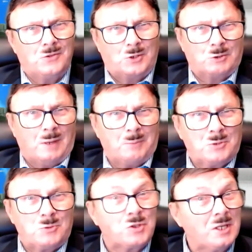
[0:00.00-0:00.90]
the
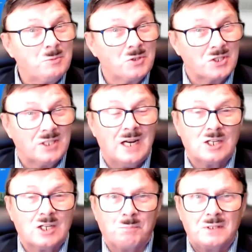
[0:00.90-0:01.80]
corruption seems to
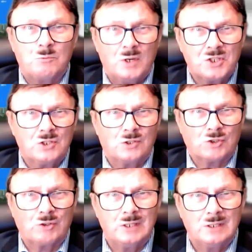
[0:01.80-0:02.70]
start up in Western
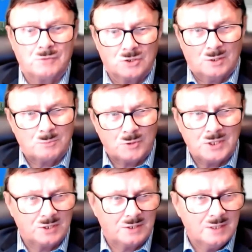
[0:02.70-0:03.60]
Australia for some
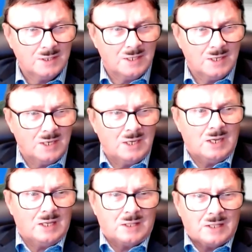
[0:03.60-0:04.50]
reason.
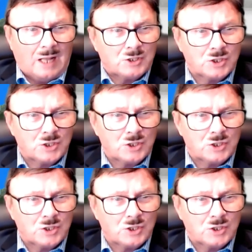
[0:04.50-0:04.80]
I'll